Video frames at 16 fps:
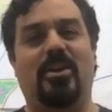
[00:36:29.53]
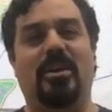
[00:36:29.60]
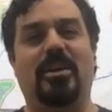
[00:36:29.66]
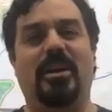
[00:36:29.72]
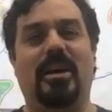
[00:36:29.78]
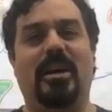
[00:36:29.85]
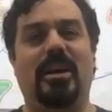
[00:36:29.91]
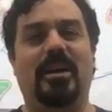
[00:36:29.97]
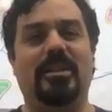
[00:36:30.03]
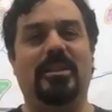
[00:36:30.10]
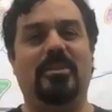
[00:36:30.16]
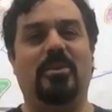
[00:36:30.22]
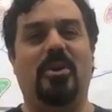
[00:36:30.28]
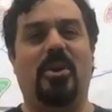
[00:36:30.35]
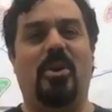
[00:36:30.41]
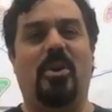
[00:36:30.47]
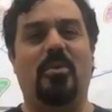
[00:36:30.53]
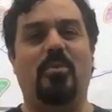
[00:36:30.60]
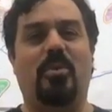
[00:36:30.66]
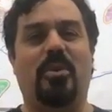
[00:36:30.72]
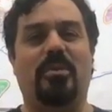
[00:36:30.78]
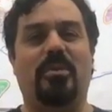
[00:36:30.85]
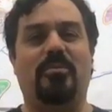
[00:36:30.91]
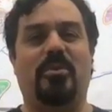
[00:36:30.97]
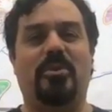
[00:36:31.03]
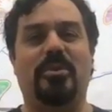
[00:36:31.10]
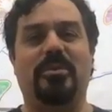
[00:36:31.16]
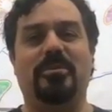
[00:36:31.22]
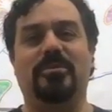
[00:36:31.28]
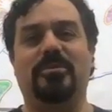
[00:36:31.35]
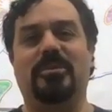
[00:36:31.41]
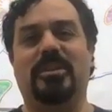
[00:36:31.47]
artwork for
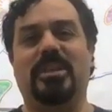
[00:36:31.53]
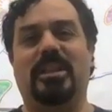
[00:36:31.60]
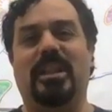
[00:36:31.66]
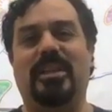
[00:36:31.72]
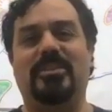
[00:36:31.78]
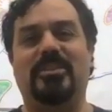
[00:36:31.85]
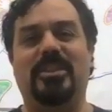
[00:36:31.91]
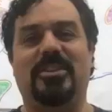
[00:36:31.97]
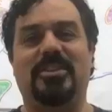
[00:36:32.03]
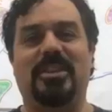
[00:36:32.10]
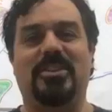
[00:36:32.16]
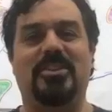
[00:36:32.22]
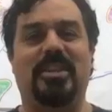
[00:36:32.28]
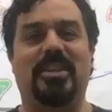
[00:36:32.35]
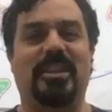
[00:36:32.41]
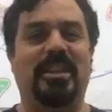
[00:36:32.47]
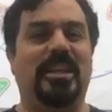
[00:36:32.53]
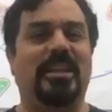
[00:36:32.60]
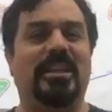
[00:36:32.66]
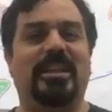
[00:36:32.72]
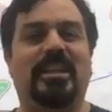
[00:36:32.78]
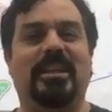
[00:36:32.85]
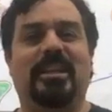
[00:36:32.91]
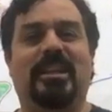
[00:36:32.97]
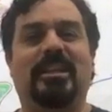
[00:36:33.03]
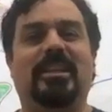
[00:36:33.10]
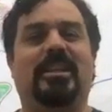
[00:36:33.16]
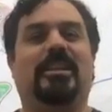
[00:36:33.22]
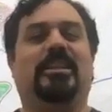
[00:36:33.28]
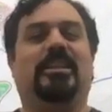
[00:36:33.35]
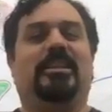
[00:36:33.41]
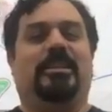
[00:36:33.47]
her class she's teaching that
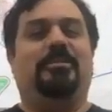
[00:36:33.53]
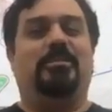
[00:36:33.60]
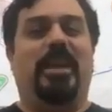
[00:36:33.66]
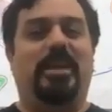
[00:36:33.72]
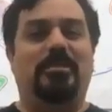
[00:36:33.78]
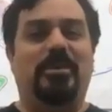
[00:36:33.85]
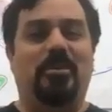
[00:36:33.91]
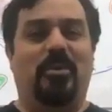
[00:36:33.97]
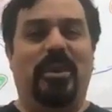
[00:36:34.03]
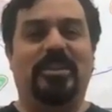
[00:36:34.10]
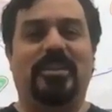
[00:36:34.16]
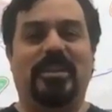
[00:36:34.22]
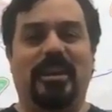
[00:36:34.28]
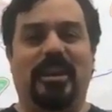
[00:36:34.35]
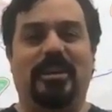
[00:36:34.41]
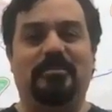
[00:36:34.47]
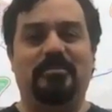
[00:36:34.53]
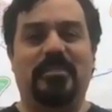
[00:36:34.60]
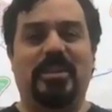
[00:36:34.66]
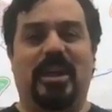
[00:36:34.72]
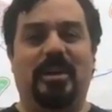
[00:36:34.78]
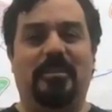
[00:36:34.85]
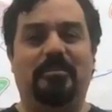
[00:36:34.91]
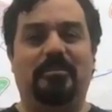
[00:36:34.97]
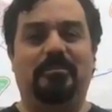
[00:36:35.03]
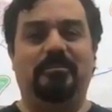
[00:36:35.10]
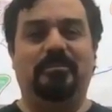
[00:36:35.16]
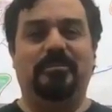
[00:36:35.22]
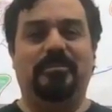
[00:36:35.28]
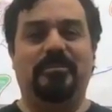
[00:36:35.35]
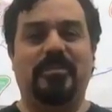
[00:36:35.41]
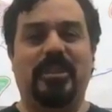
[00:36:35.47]
made me want to
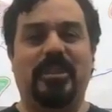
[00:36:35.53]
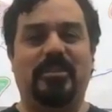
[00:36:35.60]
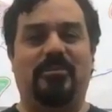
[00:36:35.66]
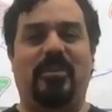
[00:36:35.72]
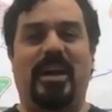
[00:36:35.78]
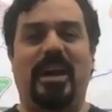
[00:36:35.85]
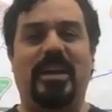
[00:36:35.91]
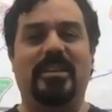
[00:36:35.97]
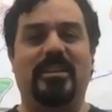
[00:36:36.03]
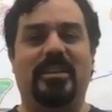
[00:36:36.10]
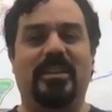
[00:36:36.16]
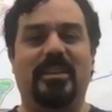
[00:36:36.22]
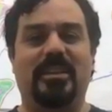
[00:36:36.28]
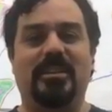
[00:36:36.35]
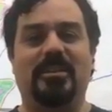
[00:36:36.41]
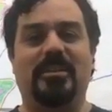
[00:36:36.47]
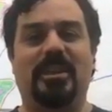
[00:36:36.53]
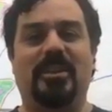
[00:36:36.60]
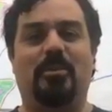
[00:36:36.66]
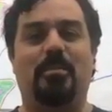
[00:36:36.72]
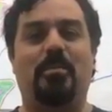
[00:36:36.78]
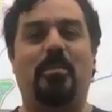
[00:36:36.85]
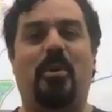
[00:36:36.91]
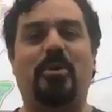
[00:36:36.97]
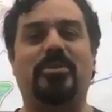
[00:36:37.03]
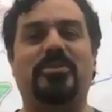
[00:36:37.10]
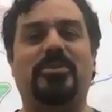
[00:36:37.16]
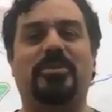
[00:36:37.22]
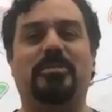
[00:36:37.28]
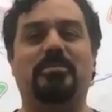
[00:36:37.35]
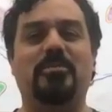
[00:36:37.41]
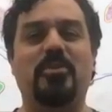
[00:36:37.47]
find the little bursts
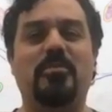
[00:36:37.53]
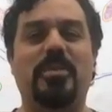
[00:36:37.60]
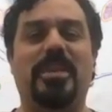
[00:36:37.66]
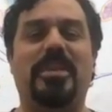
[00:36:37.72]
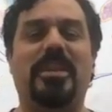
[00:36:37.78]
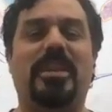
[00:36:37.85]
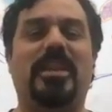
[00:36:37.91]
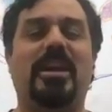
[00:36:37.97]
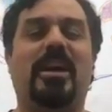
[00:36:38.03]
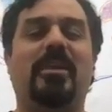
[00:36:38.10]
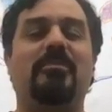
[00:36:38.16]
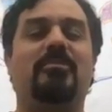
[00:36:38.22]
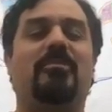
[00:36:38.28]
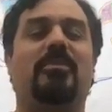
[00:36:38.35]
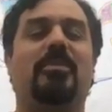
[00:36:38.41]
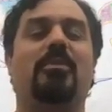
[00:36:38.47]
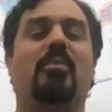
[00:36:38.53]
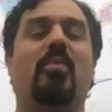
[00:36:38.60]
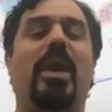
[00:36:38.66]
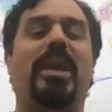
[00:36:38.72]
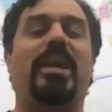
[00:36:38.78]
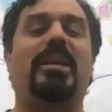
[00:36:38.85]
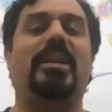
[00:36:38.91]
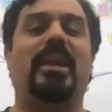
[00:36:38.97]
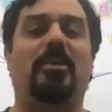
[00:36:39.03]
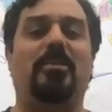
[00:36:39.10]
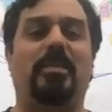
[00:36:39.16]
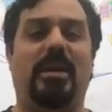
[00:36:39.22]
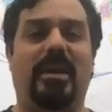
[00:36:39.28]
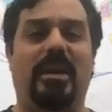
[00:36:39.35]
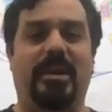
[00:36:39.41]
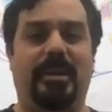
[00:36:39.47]
of movement that come from awakening our
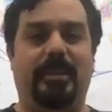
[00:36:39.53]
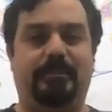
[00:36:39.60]
body.